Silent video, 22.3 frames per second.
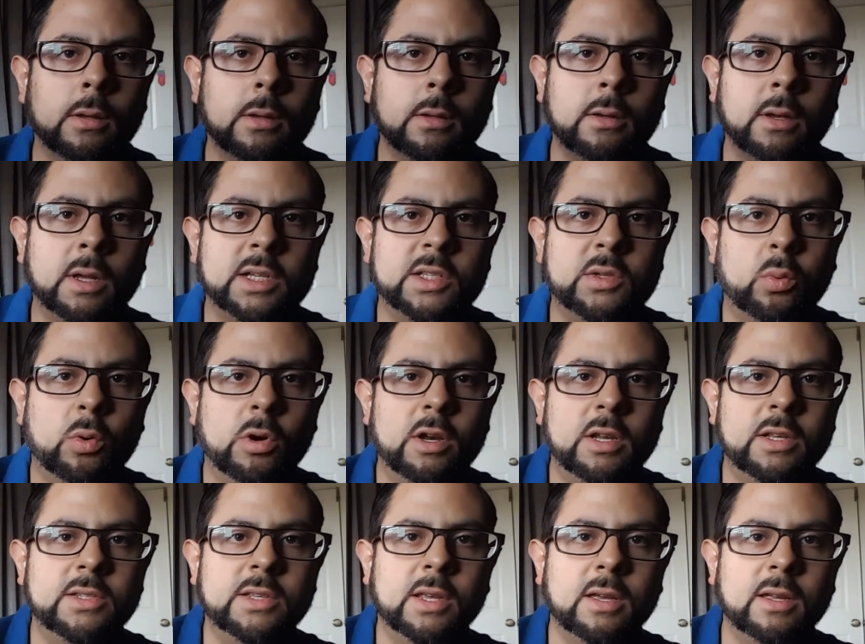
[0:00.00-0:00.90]
Next
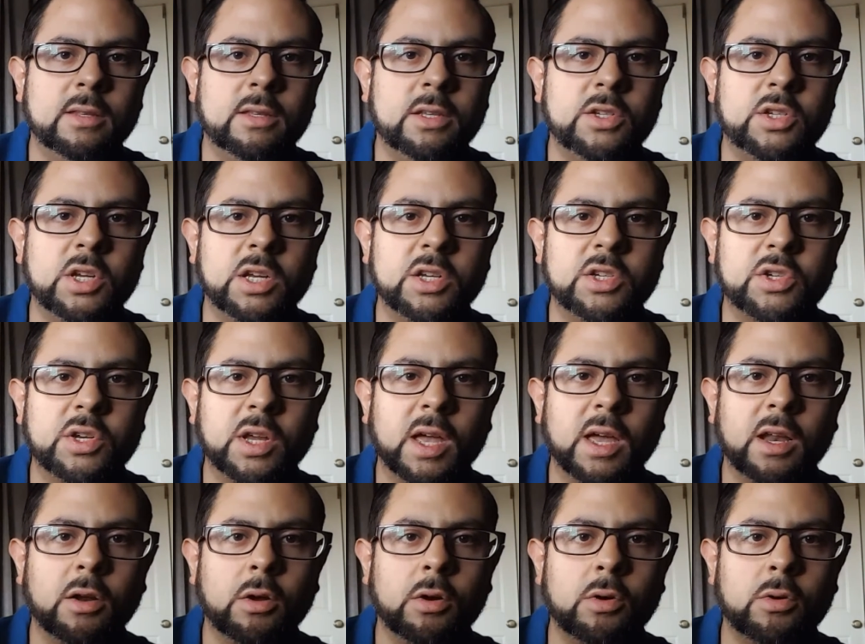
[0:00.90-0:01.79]
one is DJ
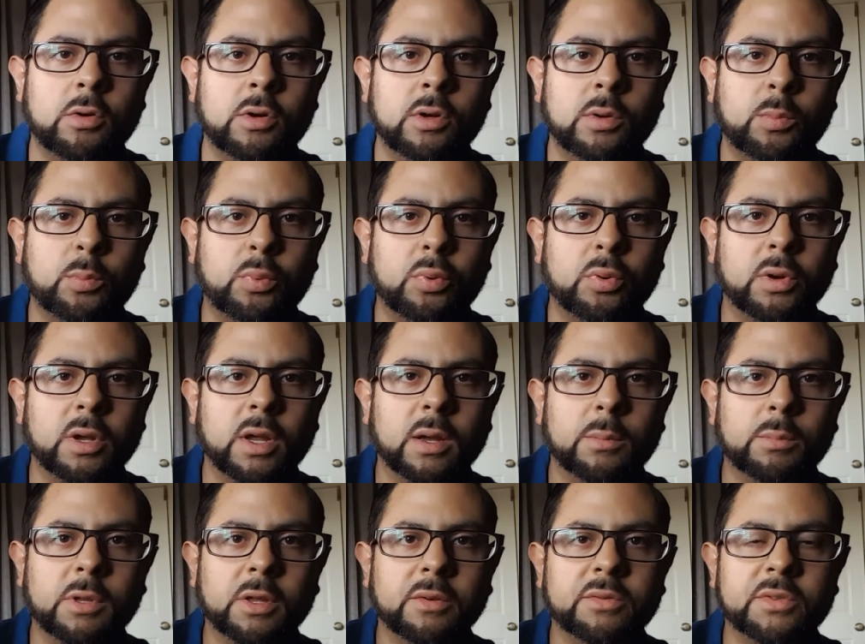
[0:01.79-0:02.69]
Shadow,
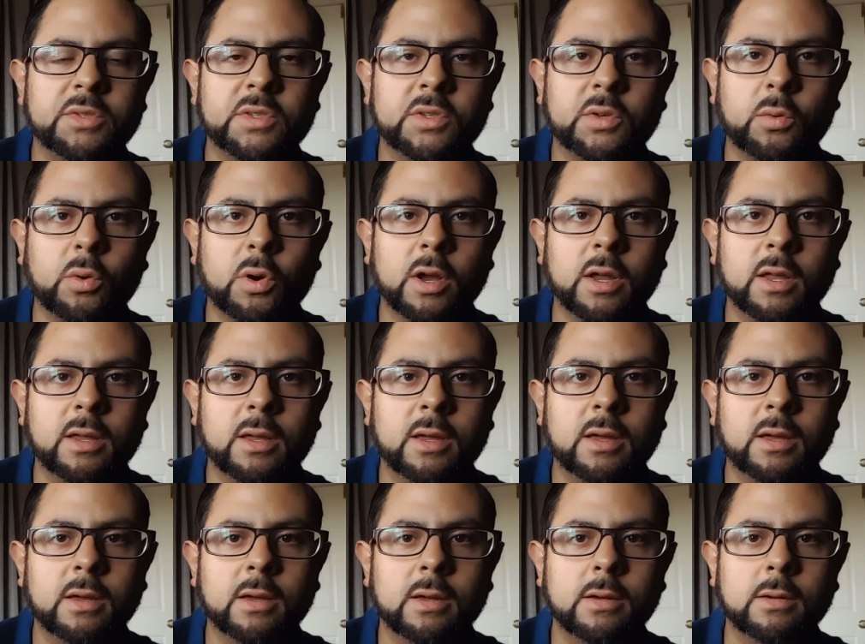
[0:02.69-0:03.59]
Preemptive
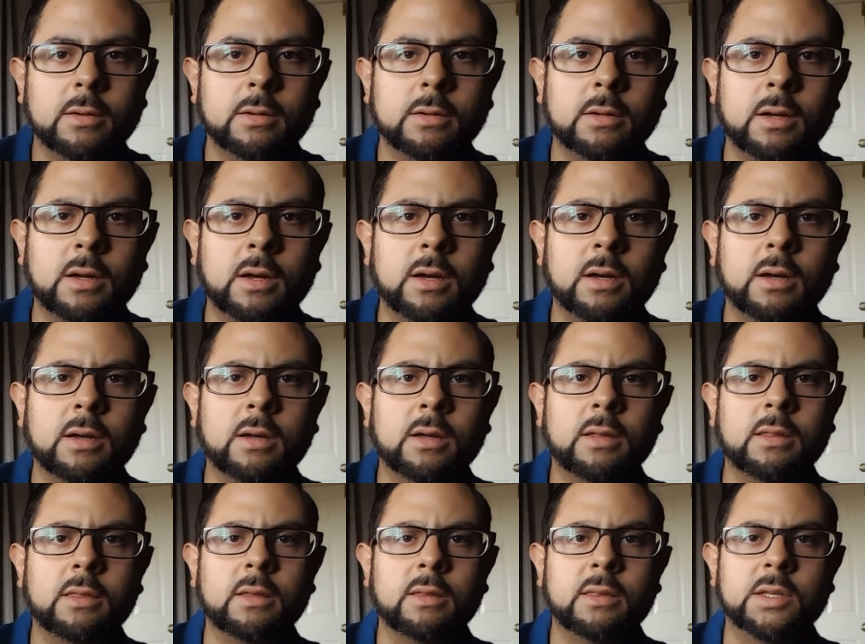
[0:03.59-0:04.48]
Strike.
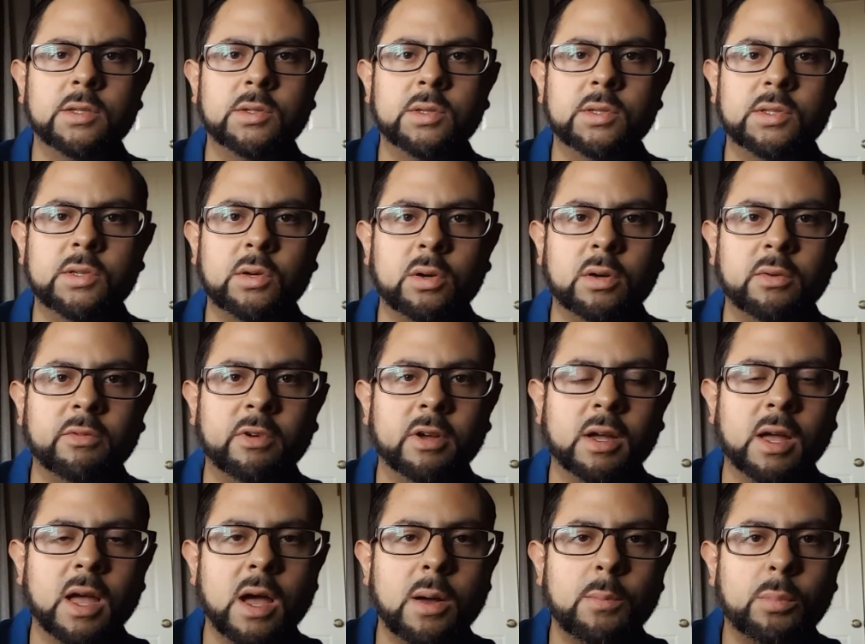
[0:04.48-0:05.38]
I think this is sort of a
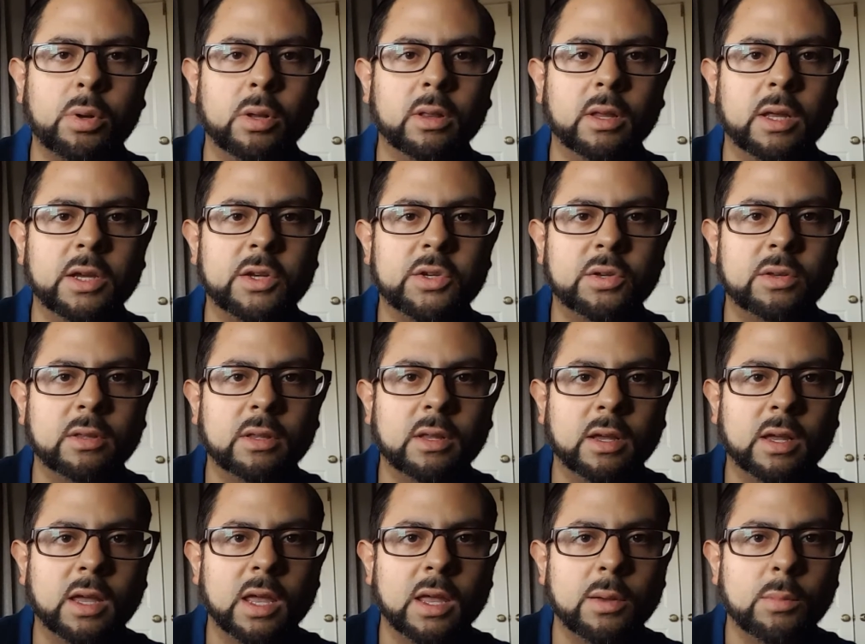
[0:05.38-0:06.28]
compilation
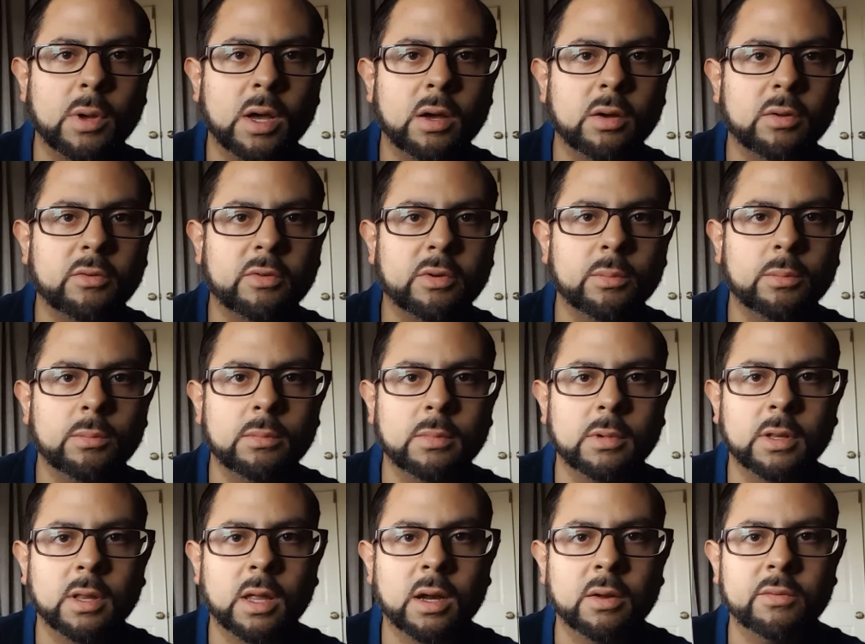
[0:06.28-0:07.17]
that came out from
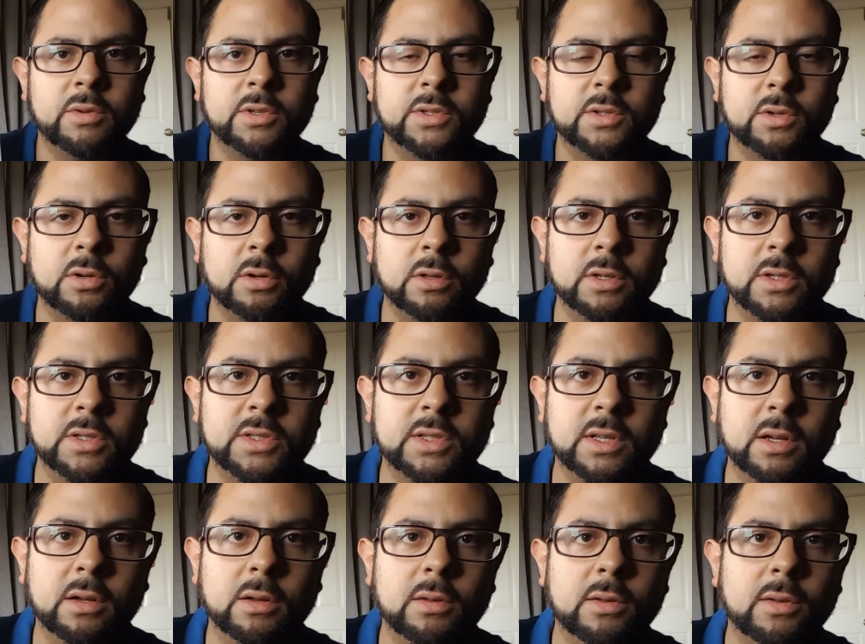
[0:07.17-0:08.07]
a lot of his early
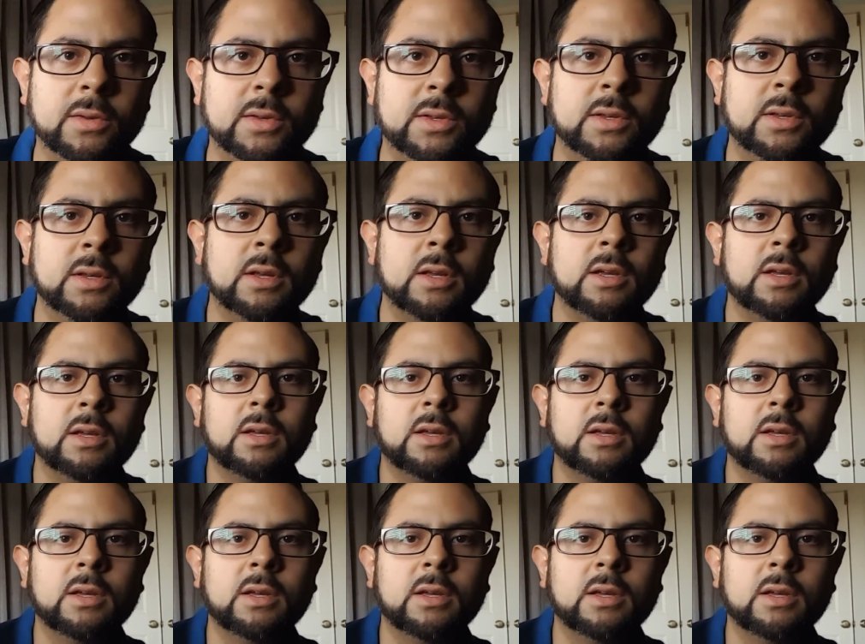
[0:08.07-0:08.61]
singles.